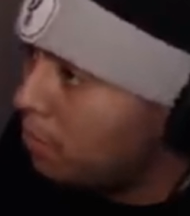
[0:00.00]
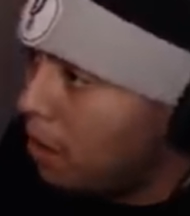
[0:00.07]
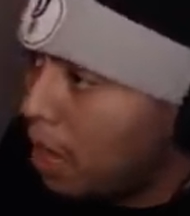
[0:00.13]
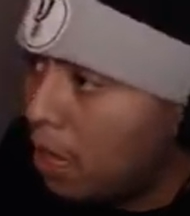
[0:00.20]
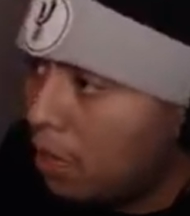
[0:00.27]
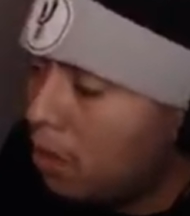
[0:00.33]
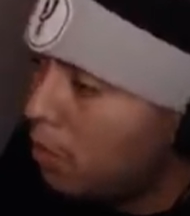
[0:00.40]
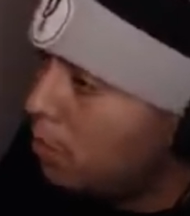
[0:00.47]

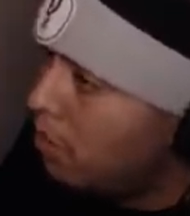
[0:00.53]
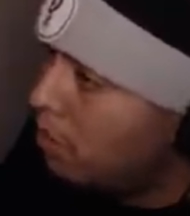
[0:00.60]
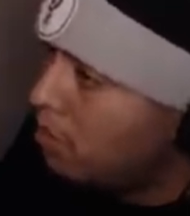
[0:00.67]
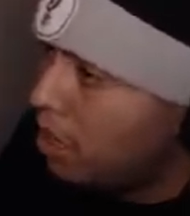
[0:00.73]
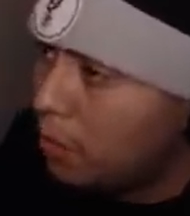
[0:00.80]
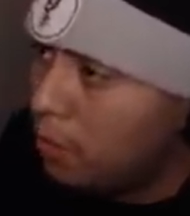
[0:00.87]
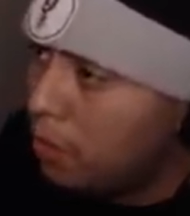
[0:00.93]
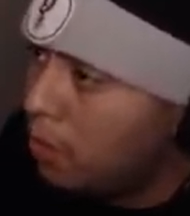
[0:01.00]
I love this
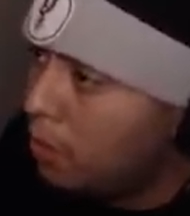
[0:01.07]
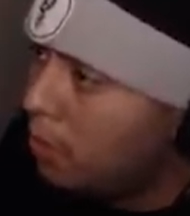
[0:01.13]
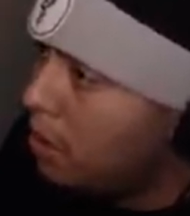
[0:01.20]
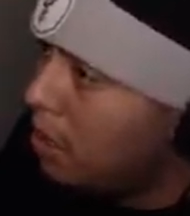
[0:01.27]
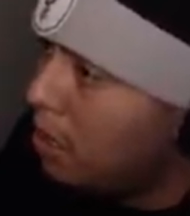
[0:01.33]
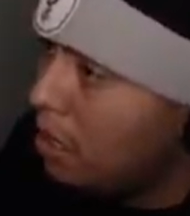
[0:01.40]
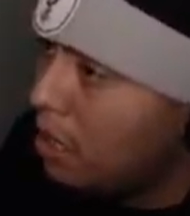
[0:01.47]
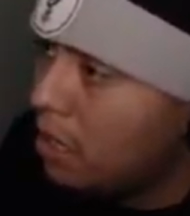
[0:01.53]
game, bro.
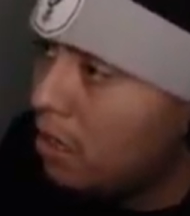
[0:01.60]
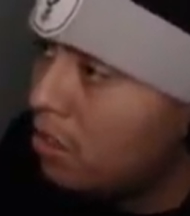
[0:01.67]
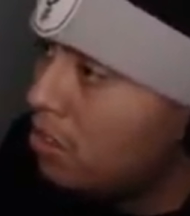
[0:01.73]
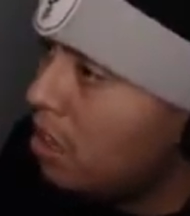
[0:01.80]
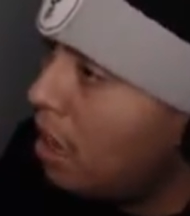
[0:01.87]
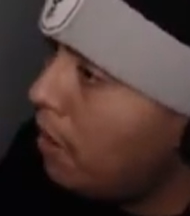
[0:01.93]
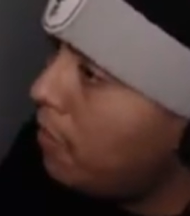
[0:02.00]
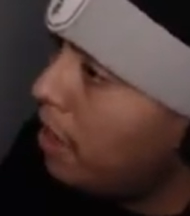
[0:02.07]

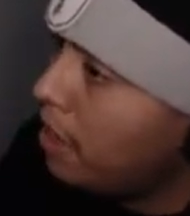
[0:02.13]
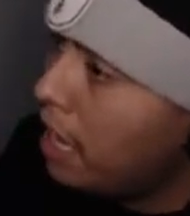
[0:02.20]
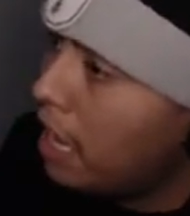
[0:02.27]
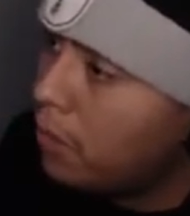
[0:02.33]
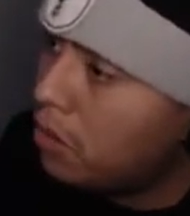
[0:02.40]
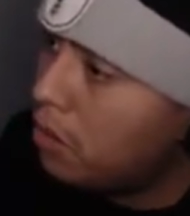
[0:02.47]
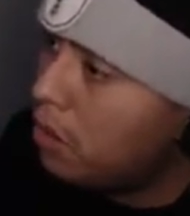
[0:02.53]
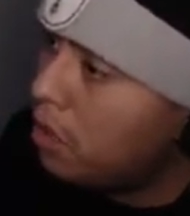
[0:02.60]
Sci-fi
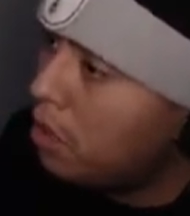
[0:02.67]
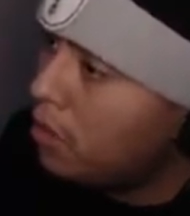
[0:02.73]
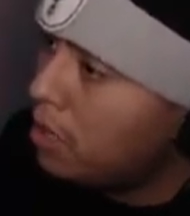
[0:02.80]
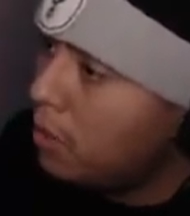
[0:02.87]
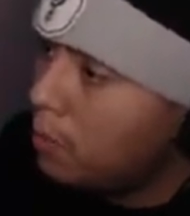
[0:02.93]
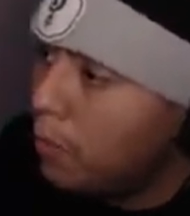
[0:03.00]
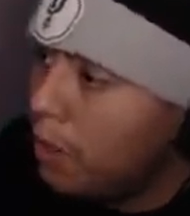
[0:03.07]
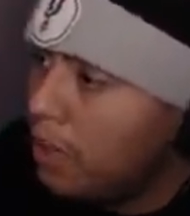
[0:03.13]
games are literally
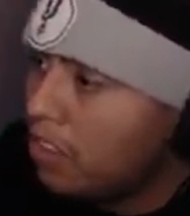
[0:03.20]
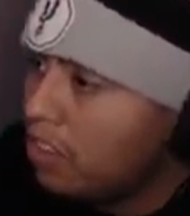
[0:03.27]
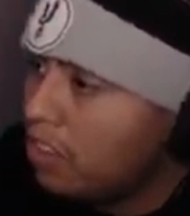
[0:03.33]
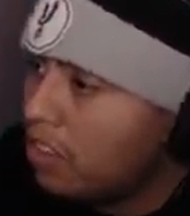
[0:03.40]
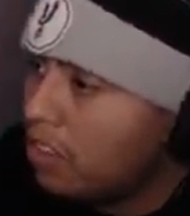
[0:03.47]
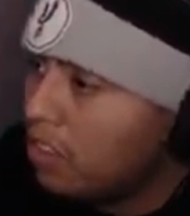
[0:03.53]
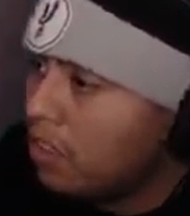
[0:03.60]
the best.